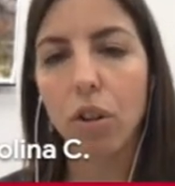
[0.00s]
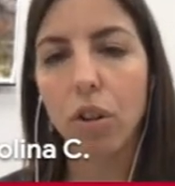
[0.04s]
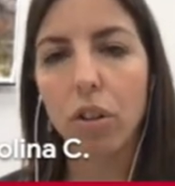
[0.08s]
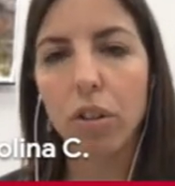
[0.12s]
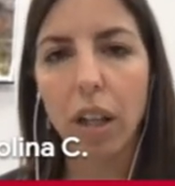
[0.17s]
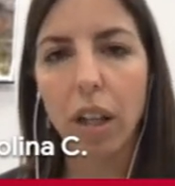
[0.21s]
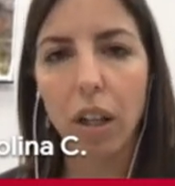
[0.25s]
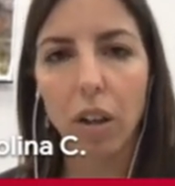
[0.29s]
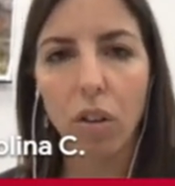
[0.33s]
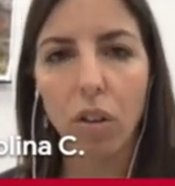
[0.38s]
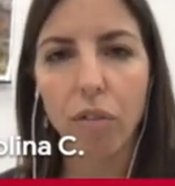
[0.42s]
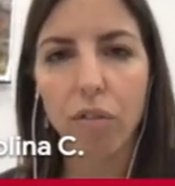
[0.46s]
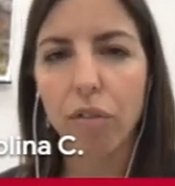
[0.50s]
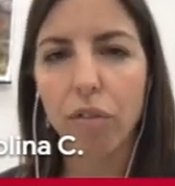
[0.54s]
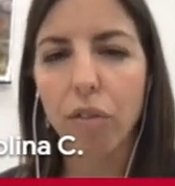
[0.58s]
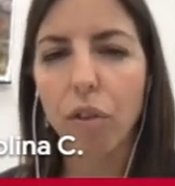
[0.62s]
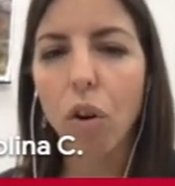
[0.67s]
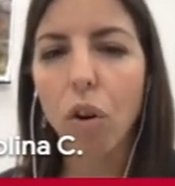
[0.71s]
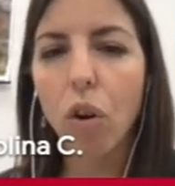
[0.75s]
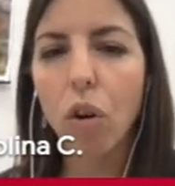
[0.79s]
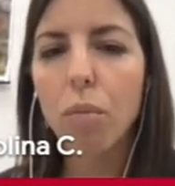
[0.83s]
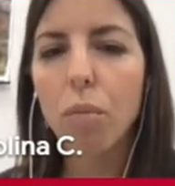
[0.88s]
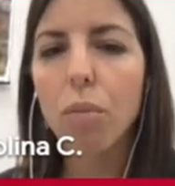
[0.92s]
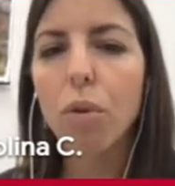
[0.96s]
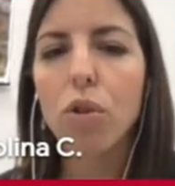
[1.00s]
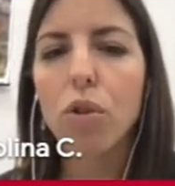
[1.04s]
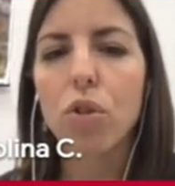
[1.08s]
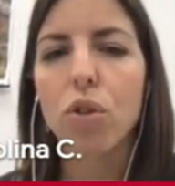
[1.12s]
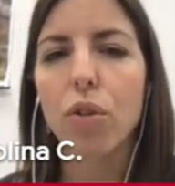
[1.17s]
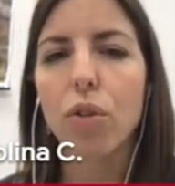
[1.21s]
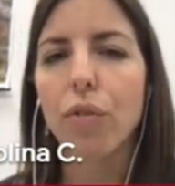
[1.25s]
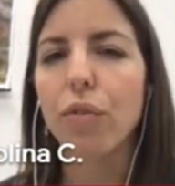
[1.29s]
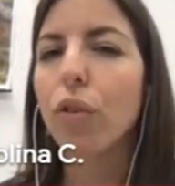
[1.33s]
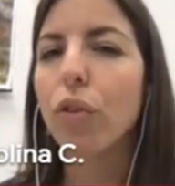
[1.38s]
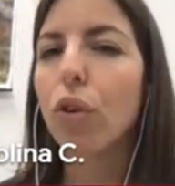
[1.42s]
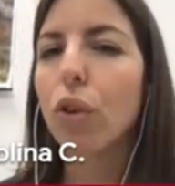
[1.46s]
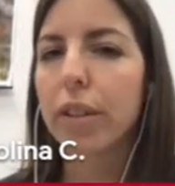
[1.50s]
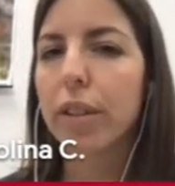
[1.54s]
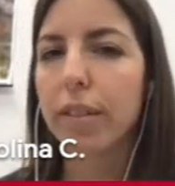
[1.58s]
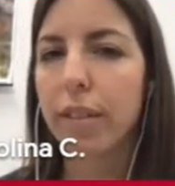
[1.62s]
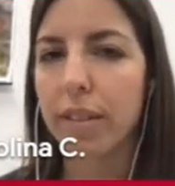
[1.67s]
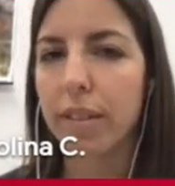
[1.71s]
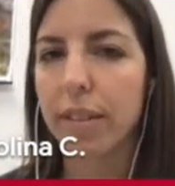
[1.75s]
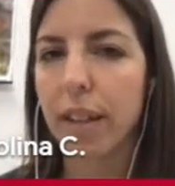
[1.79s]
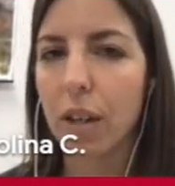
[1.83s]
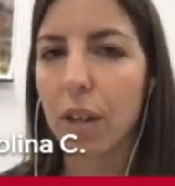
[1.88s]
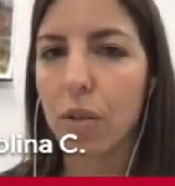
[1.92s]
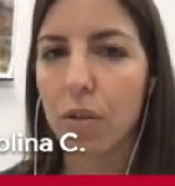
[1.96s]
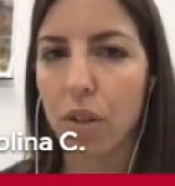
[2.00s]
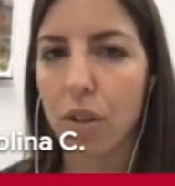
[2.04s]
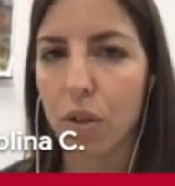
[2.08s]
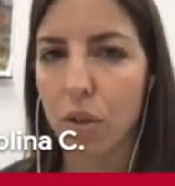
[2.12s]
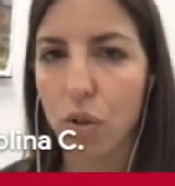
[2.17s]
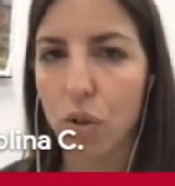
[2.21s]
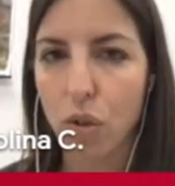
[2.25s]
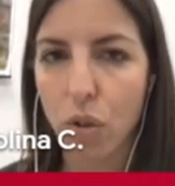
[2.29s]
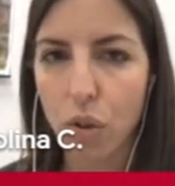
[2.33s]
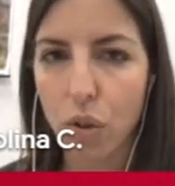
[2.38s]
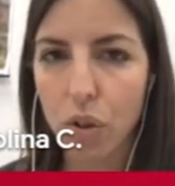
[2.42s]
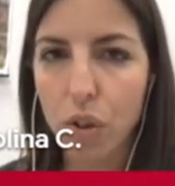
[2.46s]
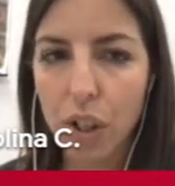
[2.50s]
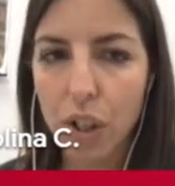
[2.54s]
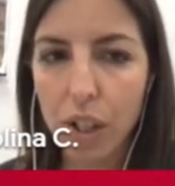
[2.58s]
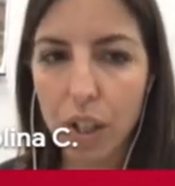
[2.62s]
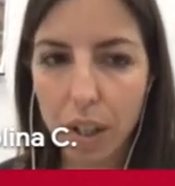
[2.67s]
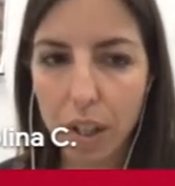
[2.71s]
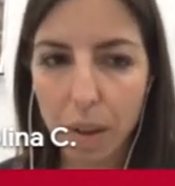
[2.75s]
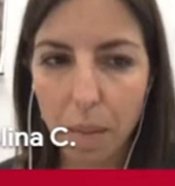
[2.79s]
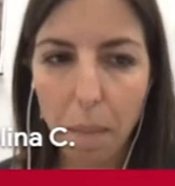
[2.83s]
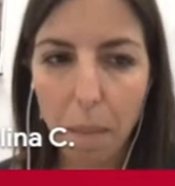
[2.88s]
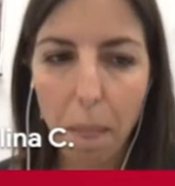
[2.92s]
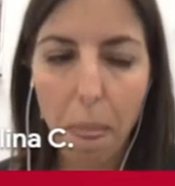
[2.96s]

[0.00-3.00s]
total of almost 14,000 sources.